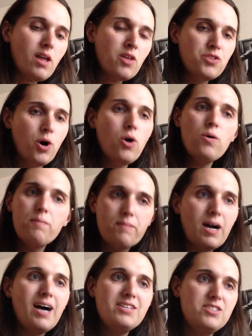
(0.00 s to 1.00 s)
the whole
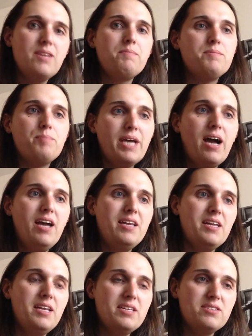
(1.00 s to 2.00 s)
concept
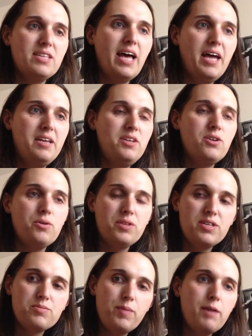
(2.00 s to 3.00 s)
behind it is that, you know,
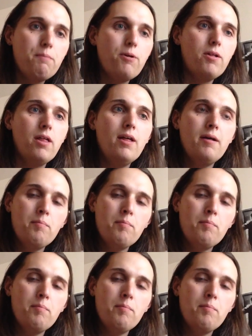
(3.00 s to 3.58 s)
these people